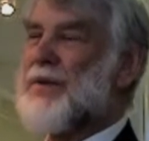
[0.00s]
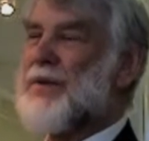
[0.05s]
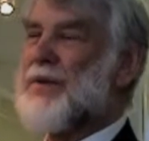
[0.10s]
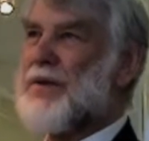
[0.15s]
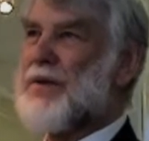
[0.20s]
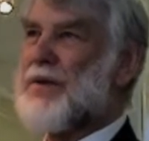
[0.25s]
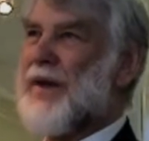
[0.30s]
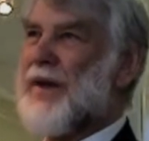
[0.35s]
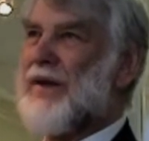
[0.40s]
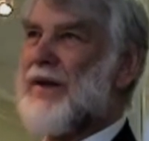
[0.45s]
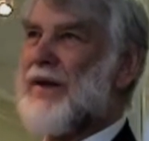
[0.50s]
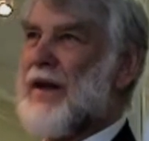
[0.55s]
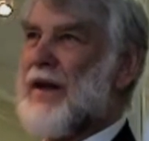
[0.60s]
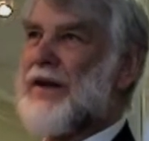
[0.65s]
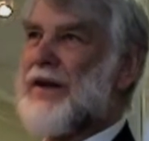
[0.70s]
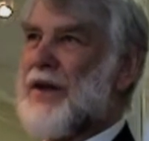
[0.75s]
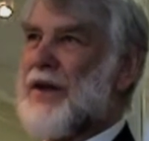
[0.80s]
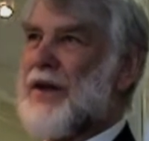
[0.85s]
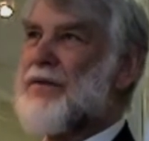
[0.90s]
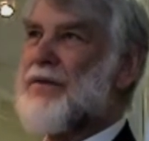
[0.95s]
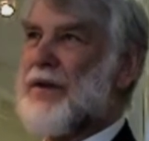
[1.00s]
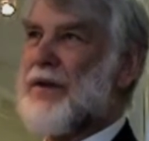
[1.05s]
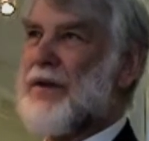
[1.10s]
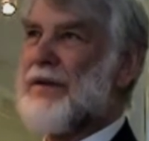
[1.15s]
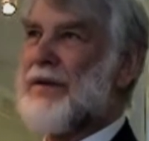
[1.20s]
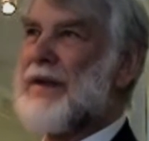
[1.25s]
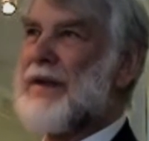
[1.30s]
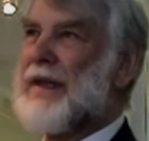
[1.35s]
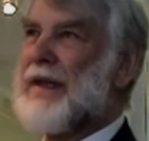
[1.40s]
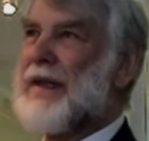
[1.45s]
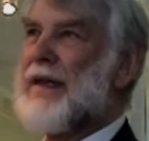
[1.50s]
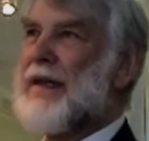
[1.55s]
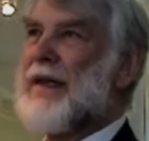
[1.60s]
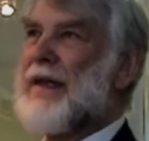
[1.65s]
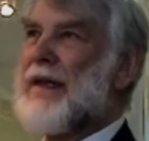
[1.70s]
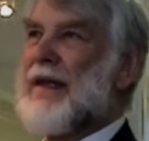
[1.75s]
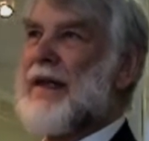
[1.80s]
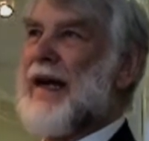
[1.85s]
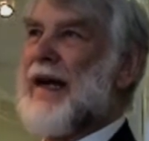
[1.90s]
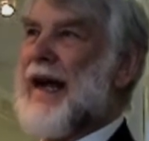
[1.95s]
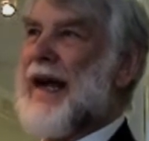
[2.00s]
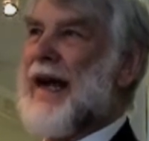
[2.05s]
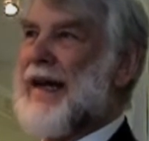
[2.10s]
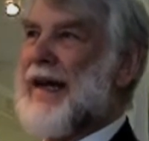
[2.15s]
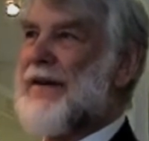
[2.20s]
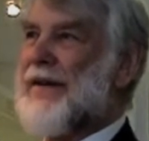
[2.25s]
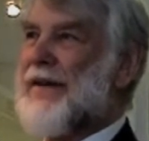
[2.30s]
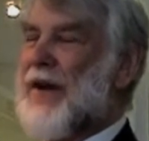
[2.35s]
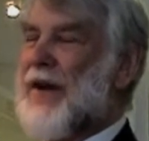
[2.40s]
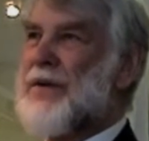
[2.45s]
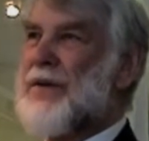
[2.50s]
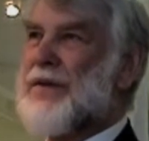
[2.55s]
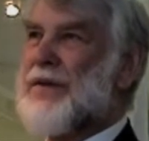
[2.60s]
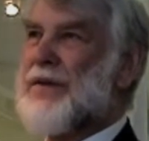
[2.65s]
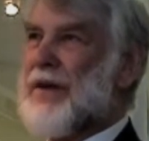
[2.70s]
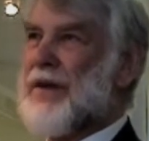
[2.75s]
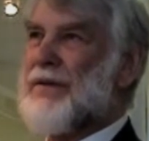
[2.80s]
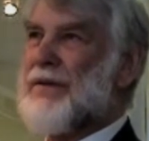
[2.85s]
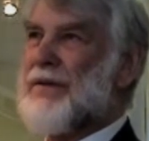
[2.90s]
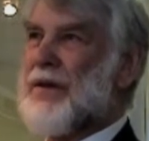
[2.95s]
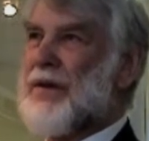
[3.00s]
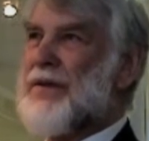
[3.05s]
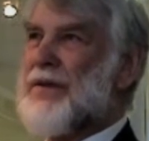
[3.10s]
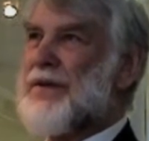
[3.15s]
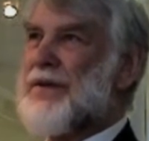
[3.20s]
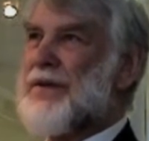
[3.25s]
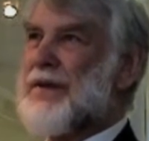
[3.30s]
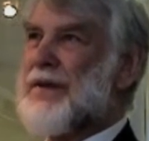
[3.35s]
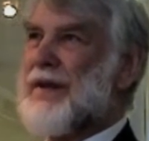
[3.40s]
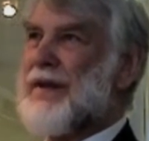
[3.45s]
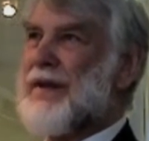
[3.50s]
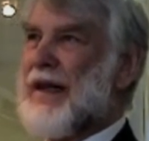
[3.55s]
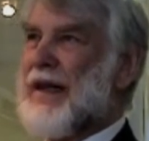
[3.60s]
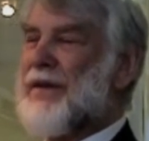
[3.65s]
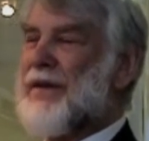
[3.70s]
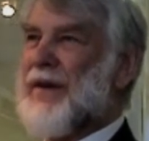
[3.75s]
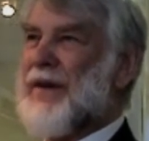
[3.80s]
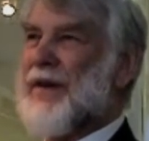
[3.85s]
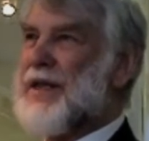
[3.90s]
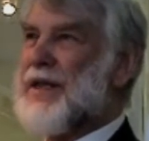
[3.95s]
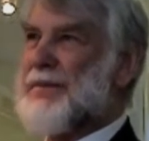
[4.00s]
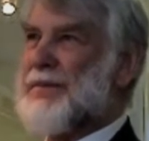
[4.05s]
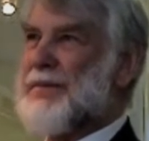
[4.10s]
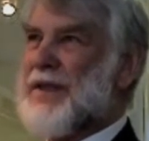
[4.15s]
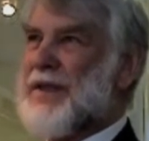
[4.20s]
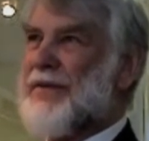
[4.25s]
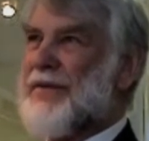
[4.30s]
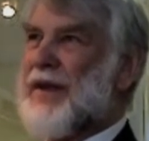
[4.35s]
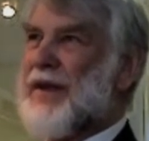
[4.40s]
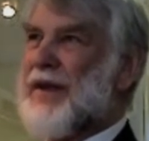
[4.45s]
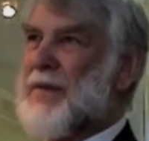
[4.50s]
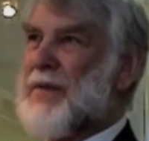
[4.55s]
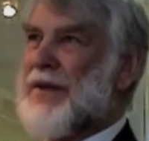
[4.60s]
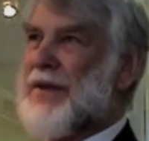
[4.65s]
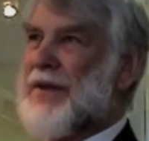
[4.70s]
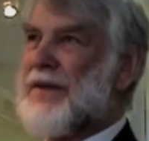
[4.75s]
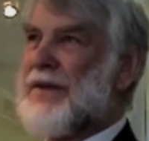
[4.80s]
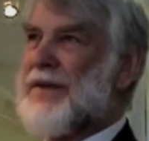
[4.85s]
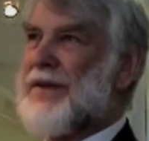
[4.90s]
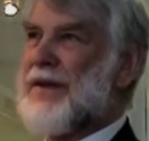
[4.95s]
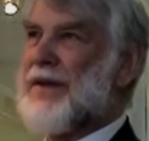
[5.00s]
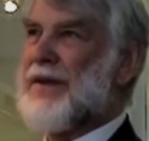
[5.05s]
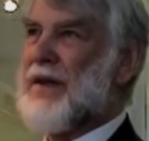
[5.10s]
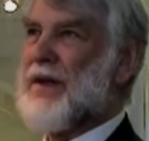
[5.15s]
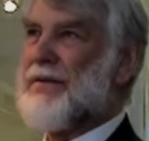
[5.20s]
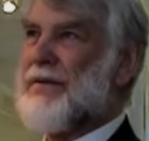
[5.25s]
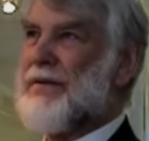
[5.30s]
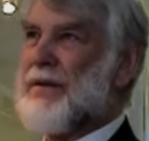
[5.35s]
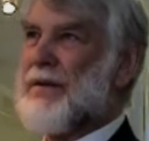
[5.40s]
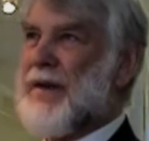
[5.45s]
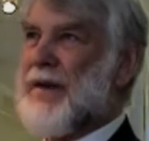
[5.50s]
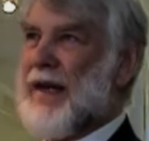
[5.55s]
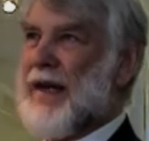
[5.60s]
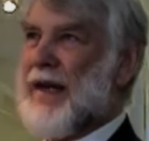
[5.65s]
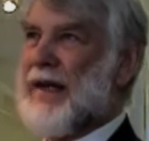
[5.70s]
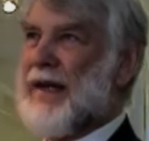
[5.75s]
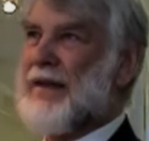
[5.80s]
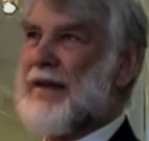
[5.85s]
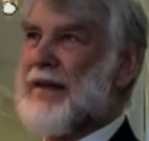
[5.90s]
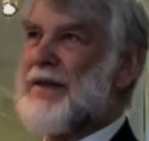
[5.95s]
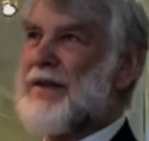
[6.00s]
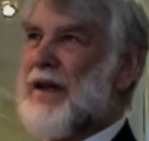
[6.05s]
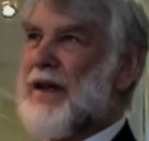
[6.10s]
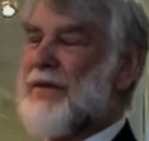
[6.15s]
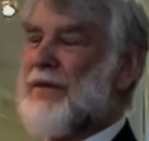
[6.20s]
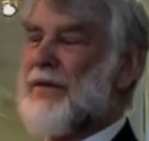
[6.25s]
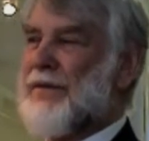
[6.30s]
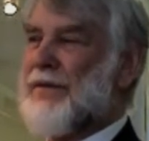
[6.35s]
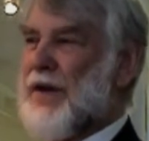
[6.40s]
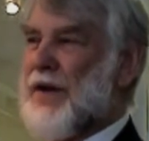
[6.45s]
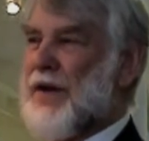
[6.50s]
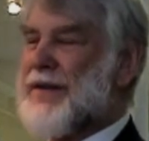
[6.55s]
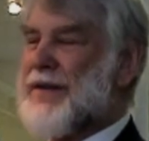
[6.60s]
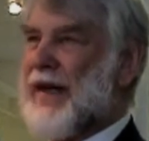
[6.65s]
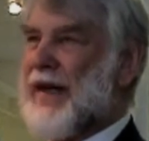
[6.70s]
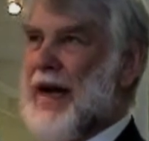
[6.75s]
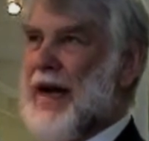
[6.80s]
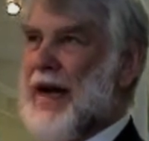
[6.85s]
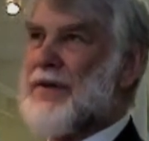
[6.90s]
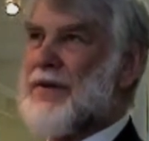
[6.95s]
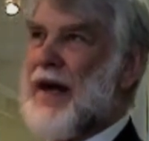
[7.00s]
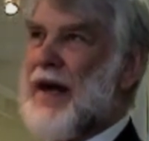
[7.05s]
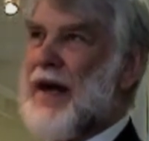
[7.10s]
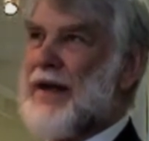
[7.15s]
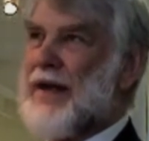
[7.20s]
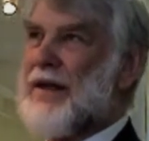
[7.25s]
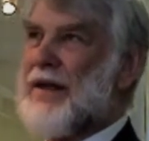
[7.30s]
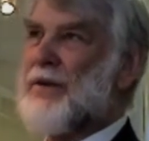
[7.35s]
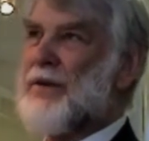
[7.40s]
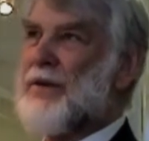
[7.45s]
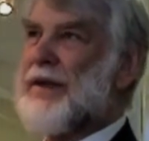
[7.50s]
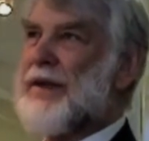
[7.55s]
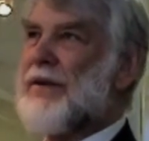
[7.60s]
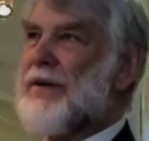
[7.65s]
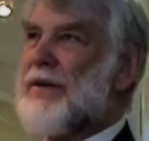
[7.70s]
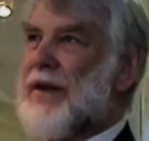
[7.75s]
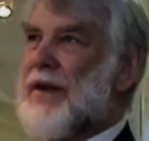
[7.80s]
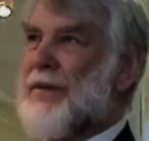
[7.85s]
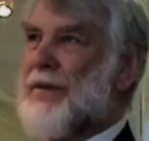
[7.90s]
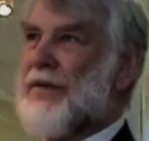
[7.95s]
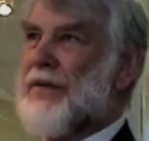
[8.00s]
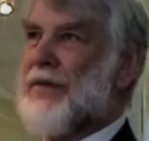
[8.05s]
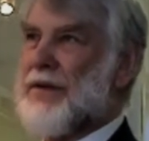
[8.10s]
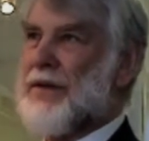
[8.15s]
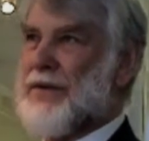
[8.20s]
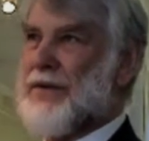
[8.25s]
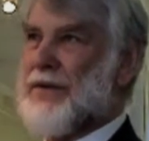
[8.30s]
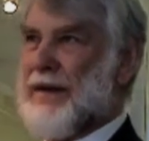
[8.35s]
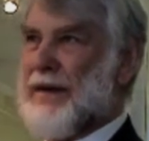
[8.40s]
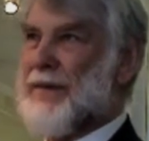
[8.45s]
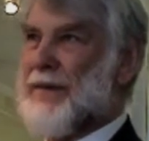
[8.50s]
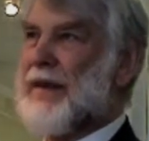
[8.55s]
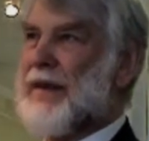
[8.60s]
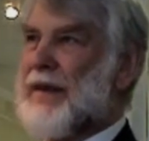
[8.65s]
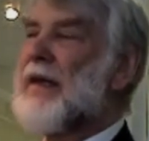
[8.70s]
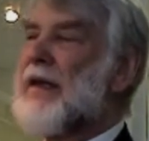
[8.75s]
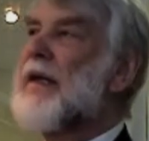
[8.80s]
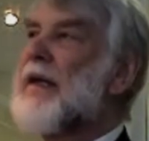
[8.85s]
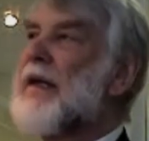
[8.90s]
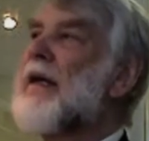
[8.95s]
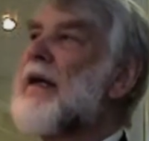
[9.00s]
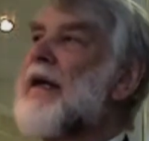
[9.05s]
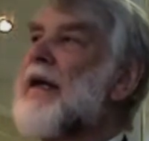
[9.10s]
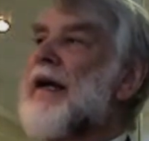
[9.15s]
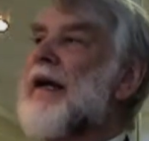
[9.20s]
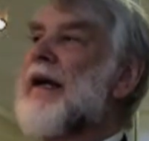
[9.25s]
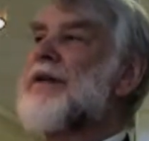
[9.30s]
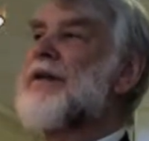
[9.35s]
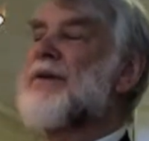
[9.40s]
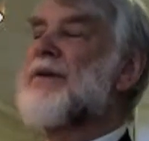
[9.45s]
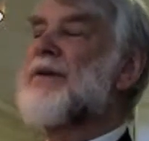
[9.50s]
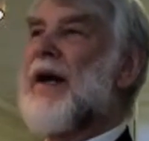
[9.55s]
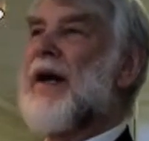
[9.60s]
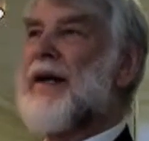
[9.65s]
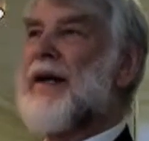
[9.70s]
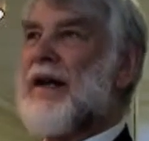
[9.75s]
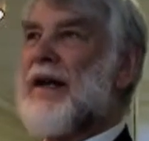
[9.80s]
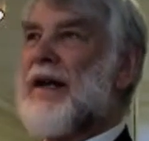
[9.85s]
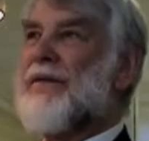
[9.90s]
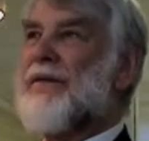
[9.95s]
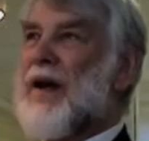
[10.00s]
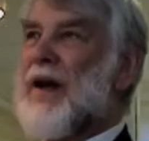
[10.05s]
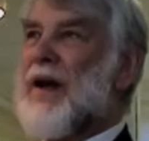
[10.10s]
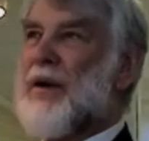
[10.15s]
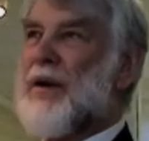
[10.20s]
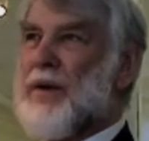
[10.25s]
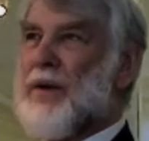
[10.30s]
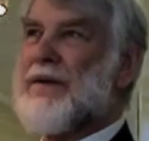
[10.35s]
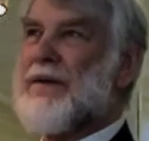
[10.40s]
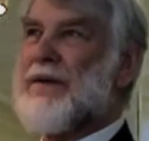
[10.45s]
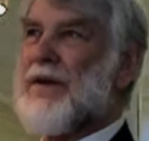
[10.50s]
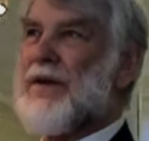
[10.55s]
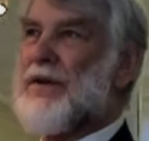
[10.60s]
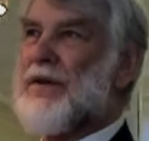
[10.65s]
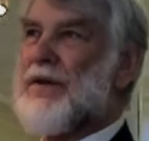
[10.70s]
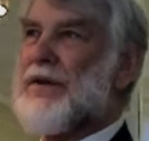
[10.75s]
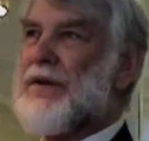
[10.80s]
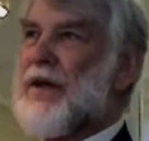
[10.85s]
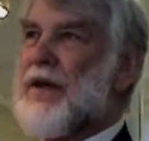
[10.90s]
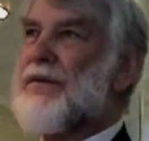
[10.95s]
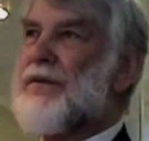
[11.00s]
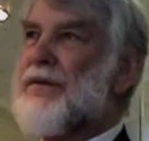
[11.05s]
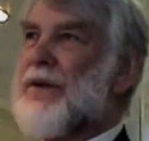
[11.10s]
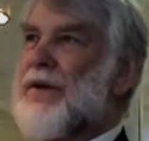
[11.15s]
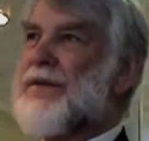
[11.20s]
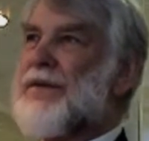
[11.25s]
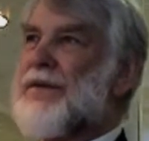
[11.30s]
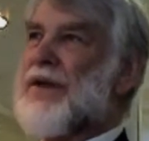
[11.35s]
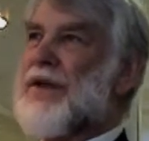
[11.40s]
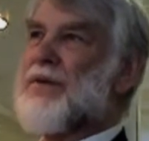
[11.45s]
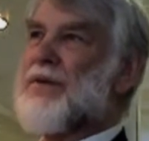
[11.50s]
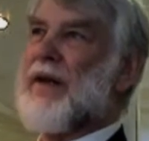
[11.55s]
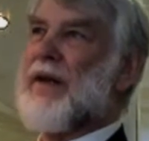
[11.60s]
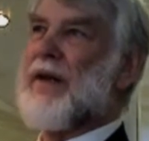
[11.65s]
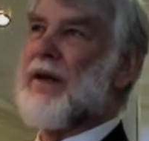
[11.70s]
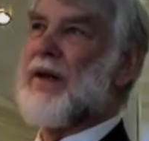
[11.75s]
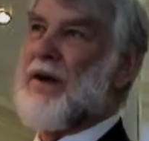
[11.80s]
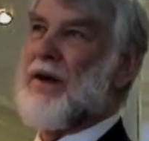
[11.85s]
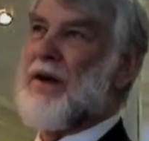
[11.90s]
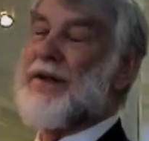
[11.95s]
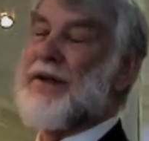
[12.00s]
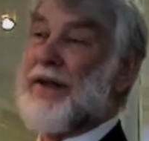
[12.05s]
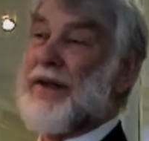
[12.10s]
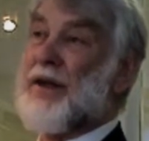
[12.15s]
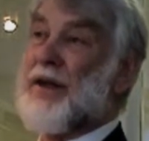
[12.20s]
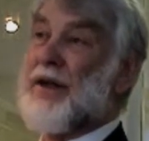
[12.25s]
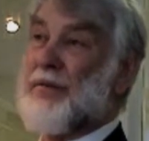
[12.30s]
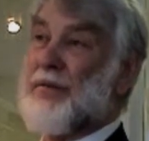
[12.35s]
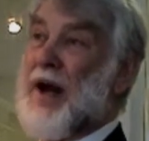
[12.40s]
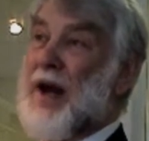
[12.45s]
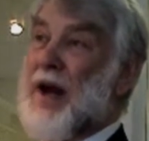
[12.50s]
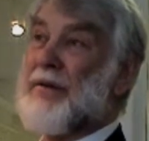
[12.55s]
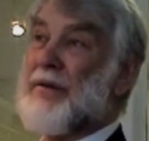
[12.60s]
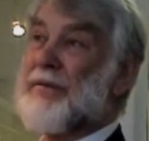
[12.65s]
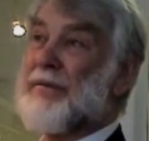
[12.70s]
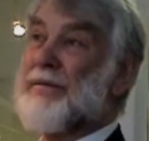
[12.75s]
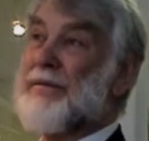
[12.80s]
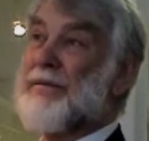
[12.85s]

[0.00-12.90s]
which we call a nerve root, and those nerve roots innervate specific muscles all over the body. So the first thing I try to do when you come for treatment is to identify which of those nerve roots is really causing your problem.